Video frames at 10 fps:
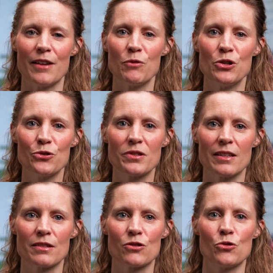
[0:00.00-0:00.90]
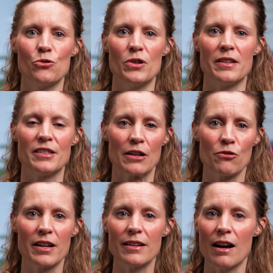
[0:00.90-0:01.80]
And we use this to uh,
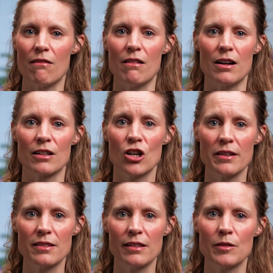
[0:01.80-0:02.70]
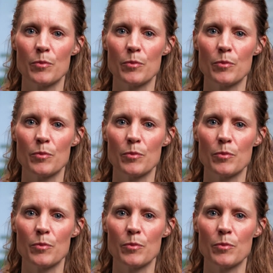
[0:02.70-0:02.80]
generate our content,